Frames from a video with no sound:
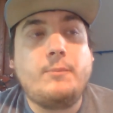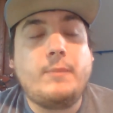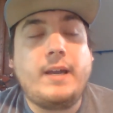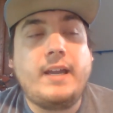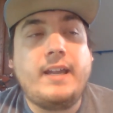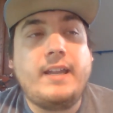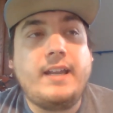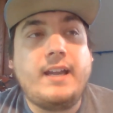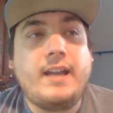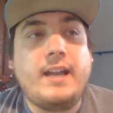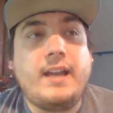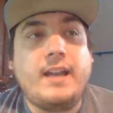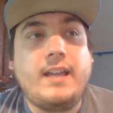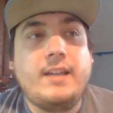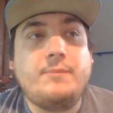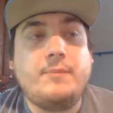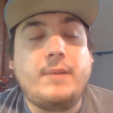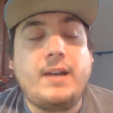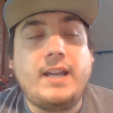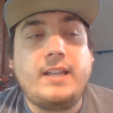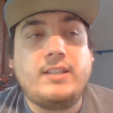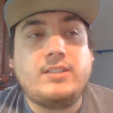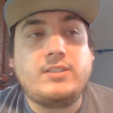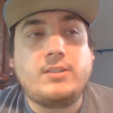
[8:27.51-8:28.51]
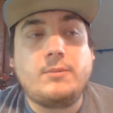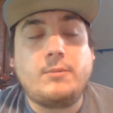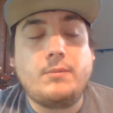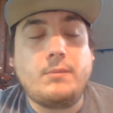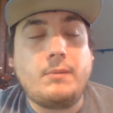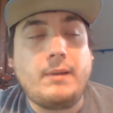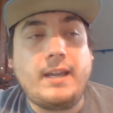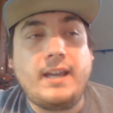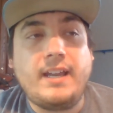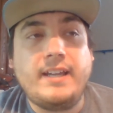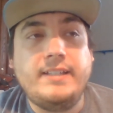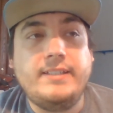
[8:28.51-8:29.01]
my my some of
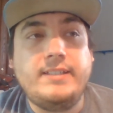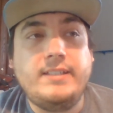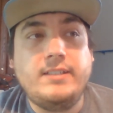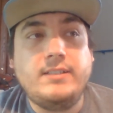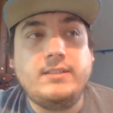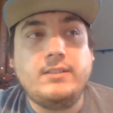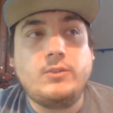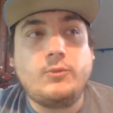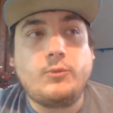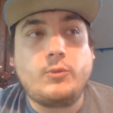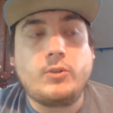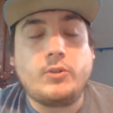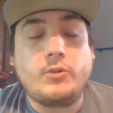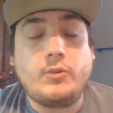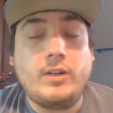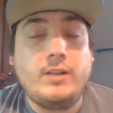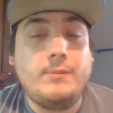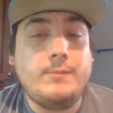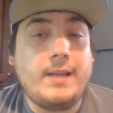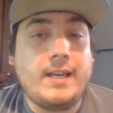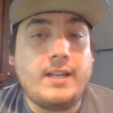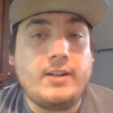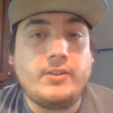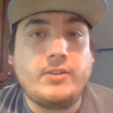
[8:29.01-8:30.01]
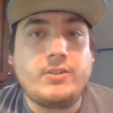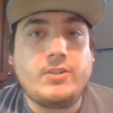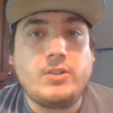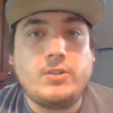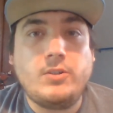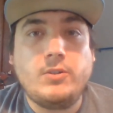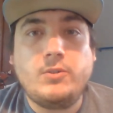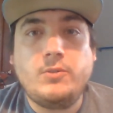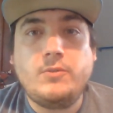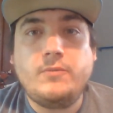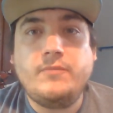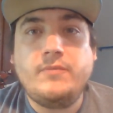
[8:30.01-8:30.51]
my ideas for Gray Matter
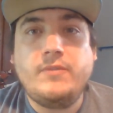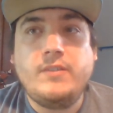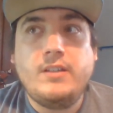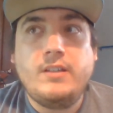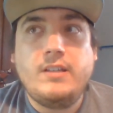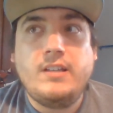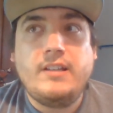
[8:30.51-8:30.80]
2.